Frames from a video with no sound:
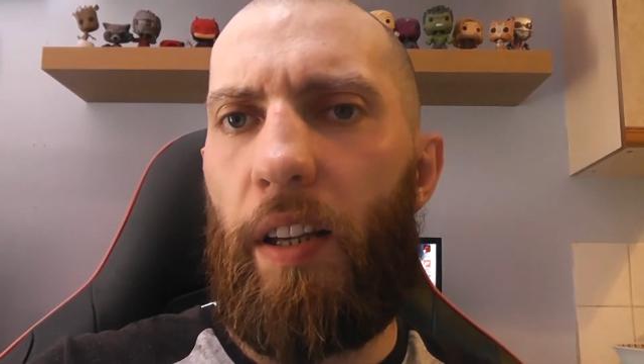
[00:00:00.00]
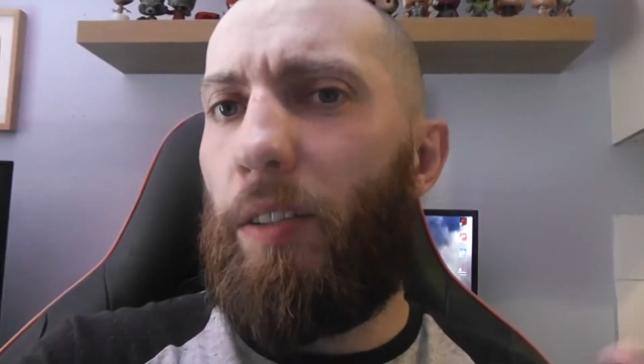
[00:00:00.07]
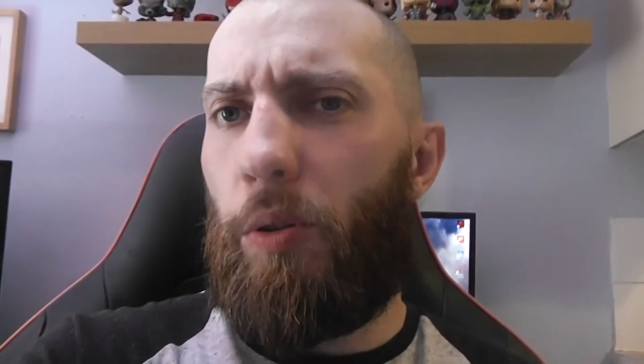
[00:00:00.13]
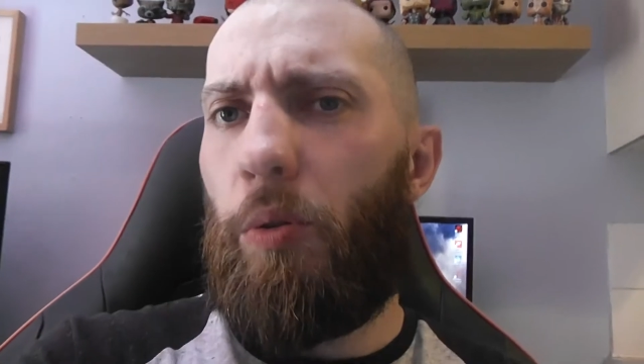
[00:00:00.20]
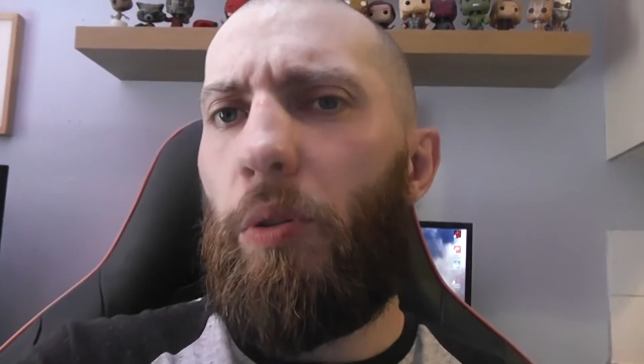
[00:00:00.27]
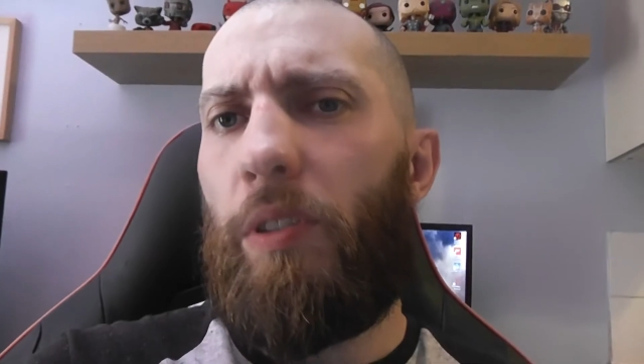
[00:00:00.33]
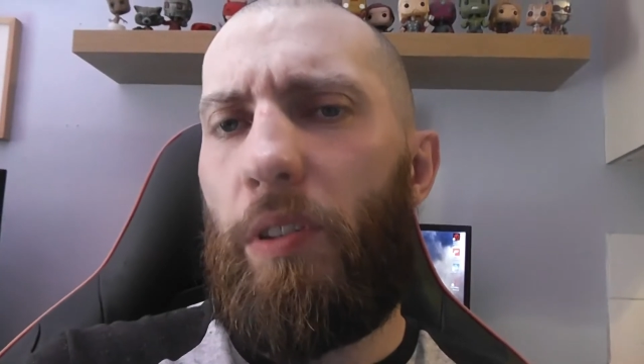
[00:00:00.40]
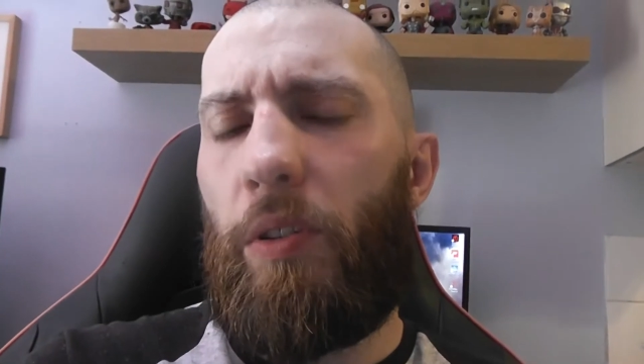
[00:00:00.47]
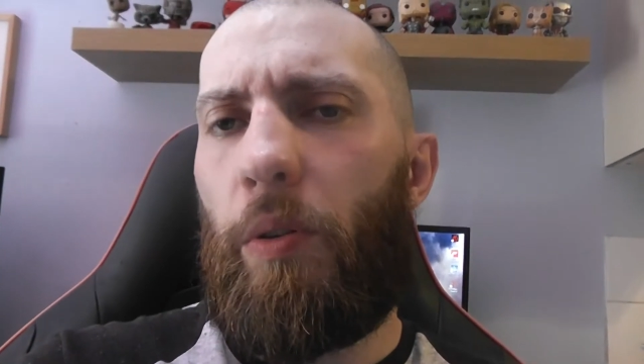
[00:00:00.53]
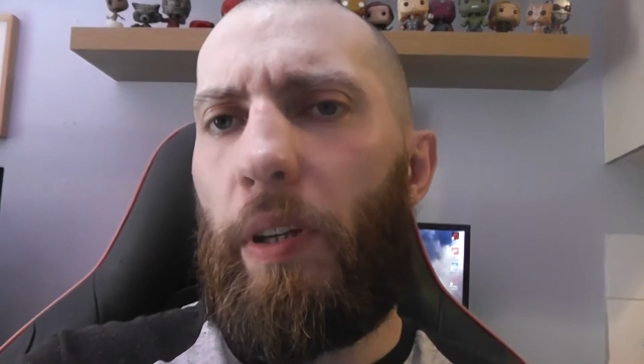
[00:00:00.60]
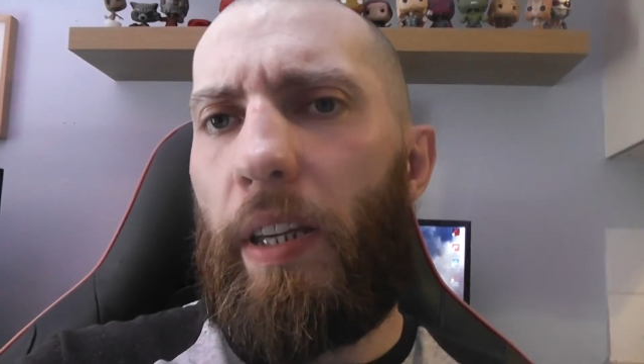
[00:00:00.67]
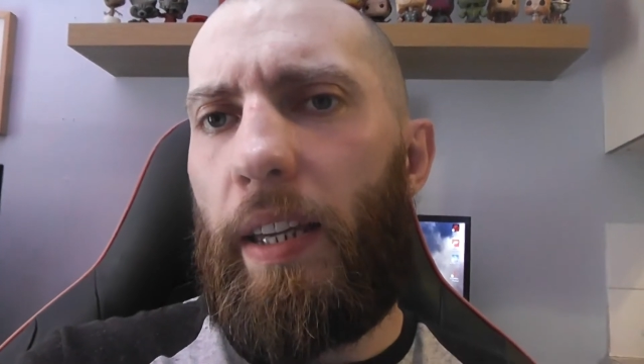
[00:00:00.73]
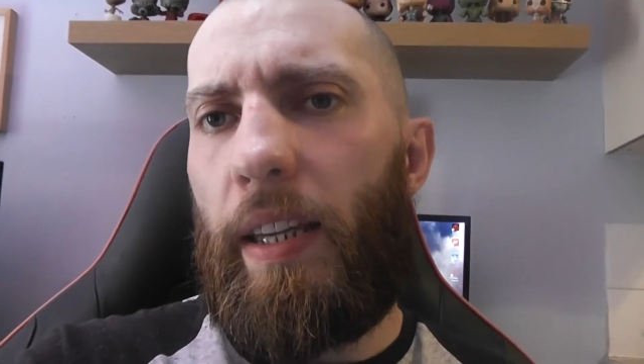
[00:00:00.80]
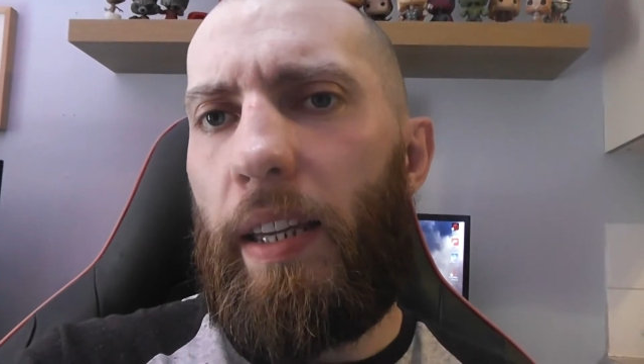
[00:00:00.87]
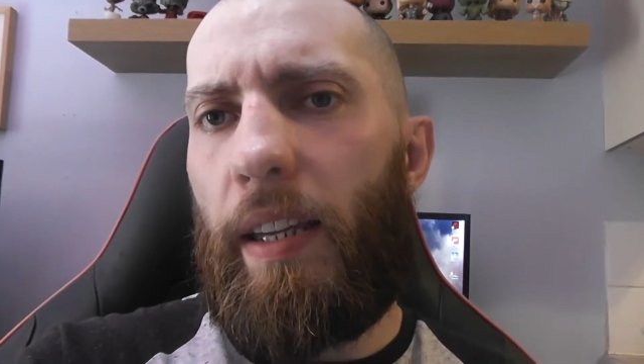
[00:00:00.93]
I do still
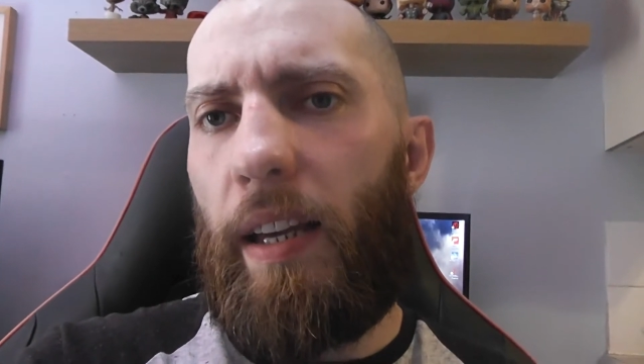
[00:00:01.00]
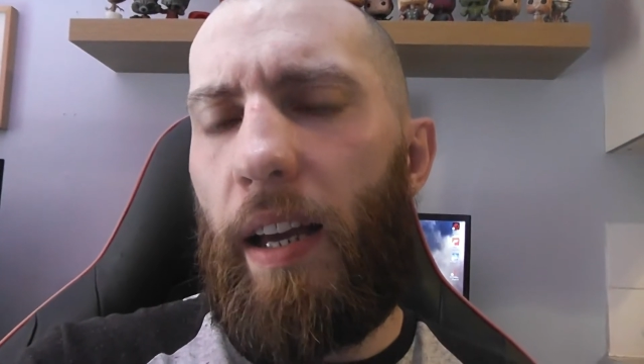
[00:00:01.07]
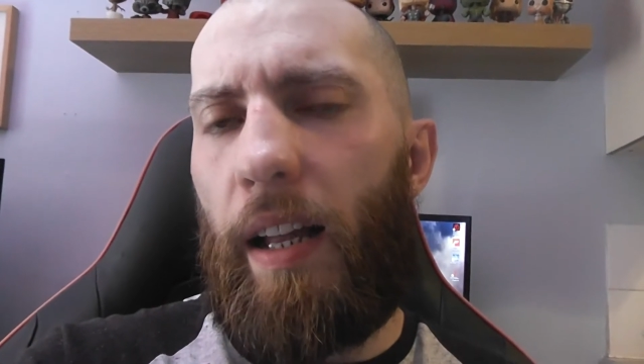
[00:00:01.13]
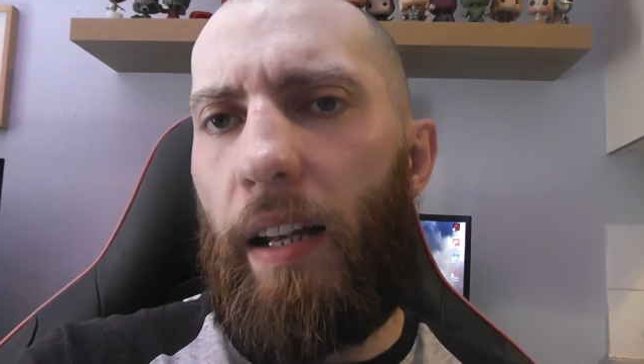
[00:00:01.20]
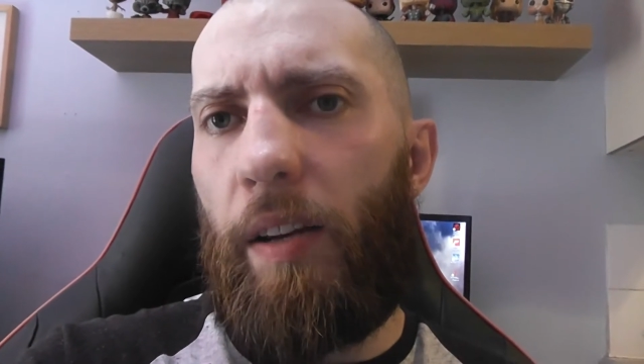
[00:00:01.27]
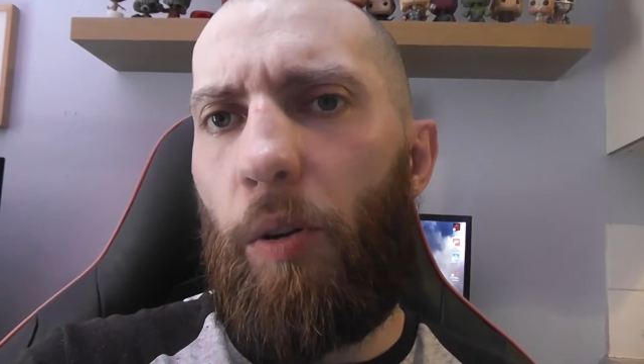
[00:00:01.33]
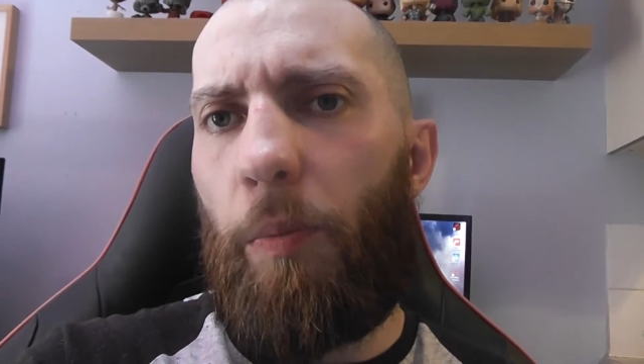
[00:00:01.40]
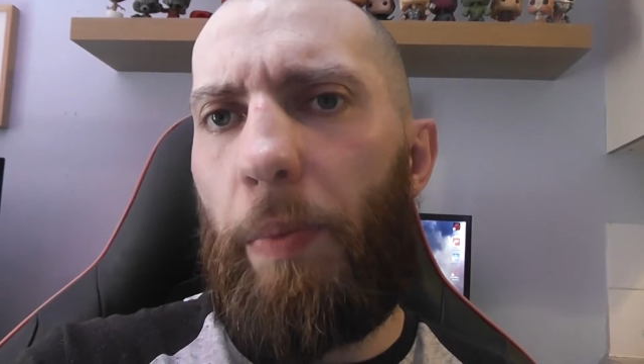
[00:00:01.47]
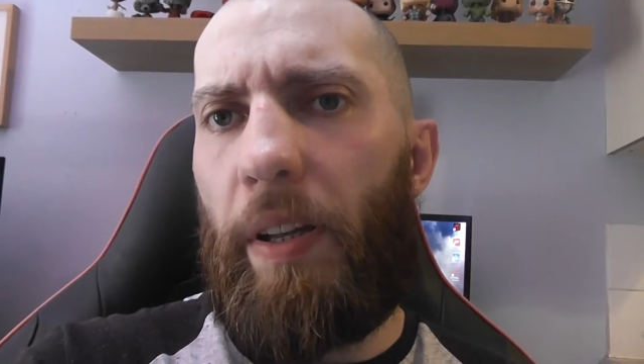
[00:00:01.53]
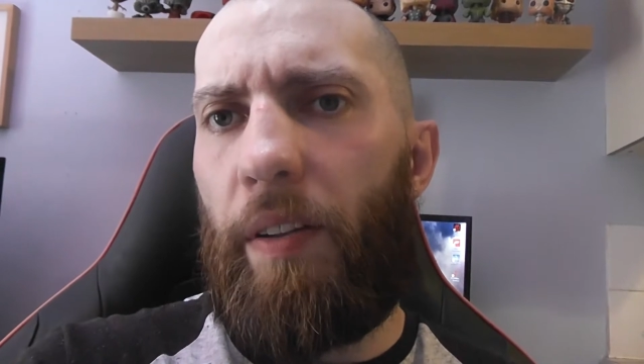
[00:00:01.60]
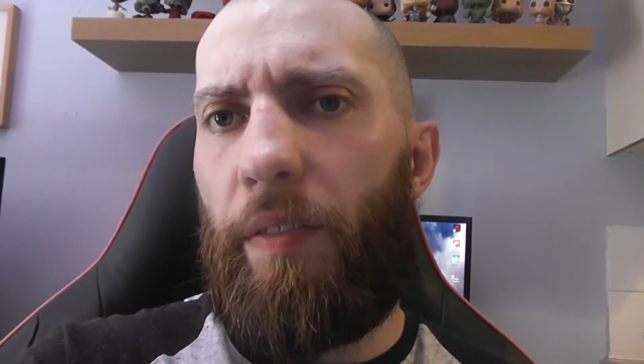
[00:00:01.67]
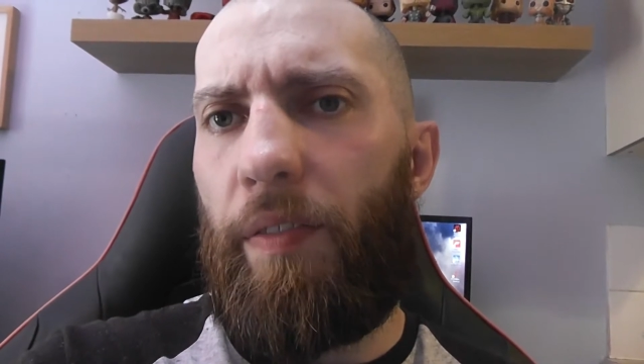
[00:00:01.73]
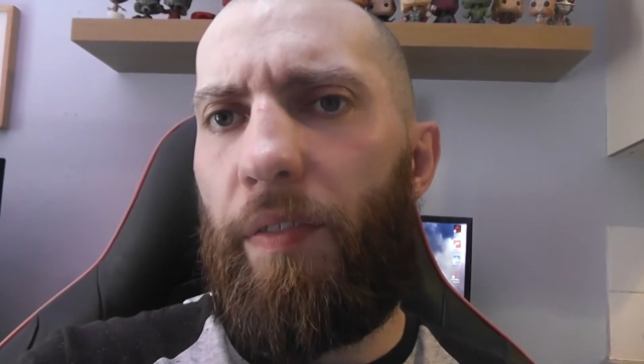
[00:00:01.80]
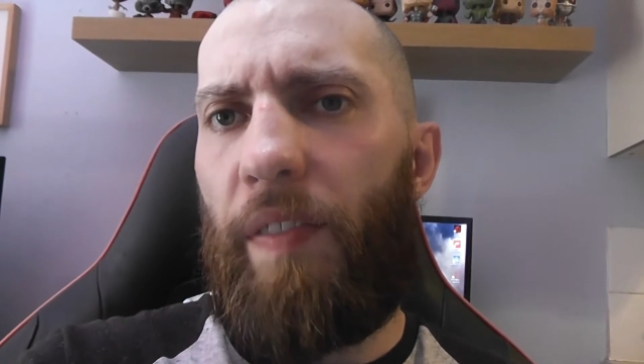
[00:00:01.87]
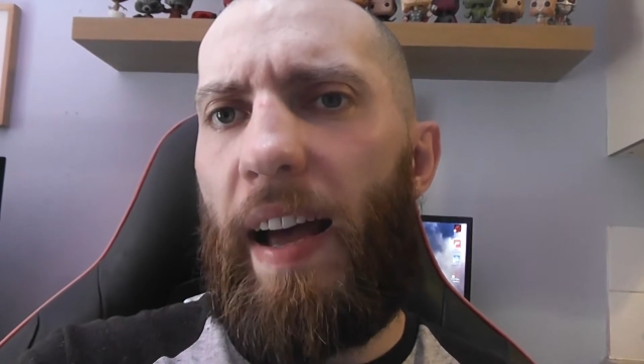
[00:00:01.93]
eat a little bit
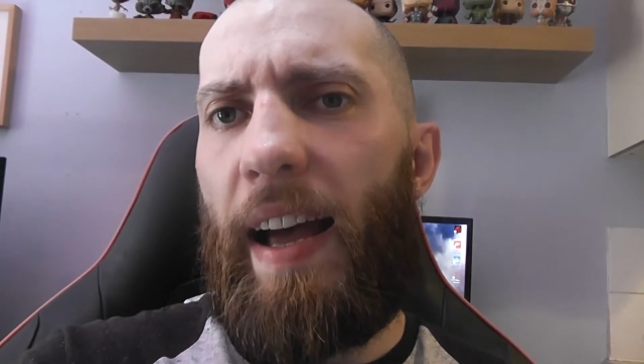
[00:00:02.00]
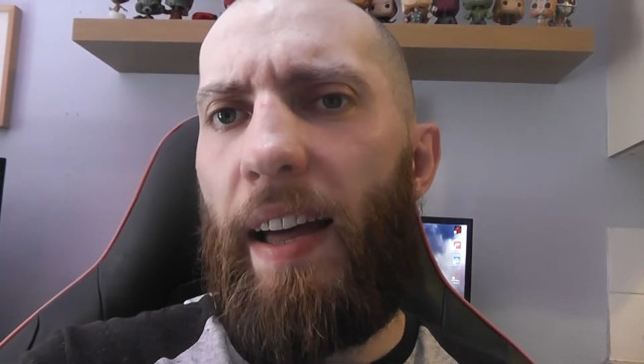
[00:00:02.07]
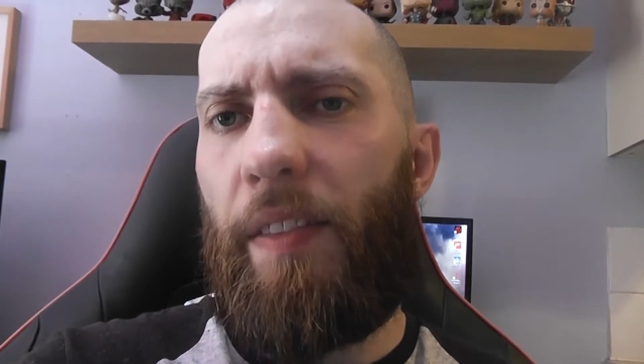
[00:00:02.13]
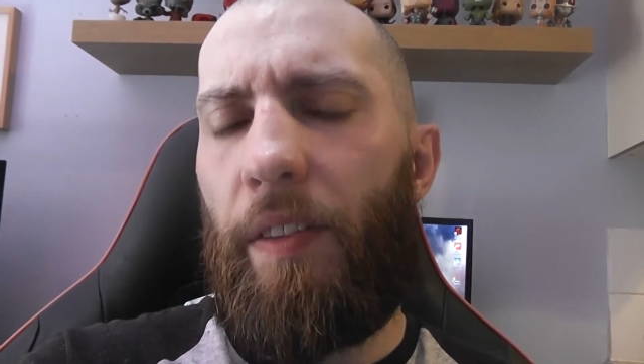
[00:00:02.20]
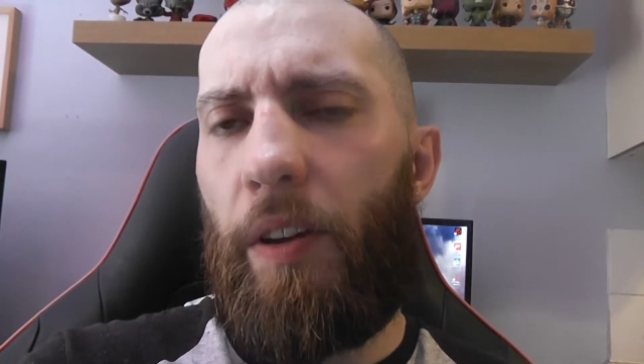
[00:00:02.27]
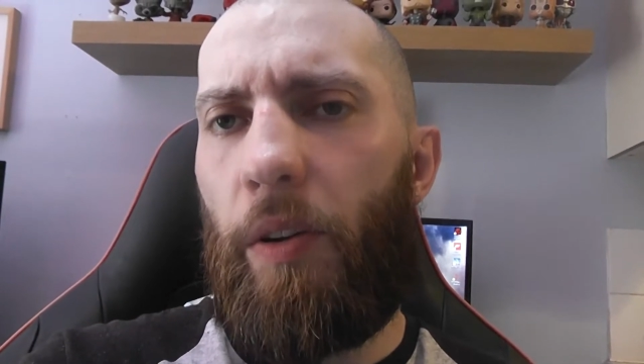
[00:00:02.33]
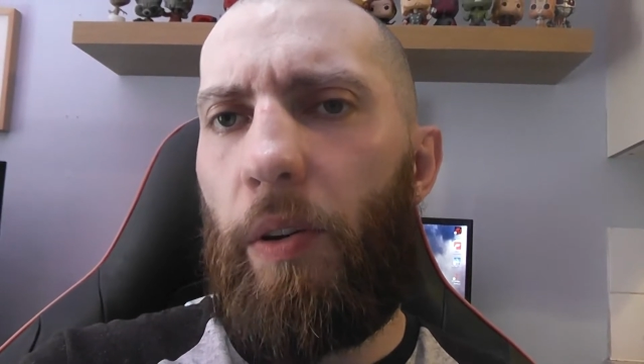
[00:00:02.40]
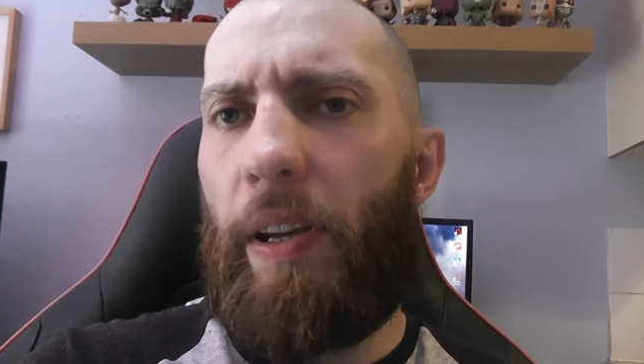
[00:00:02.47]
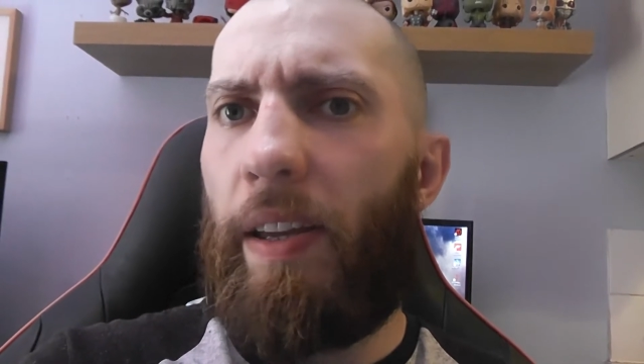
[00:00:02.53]
of fat though.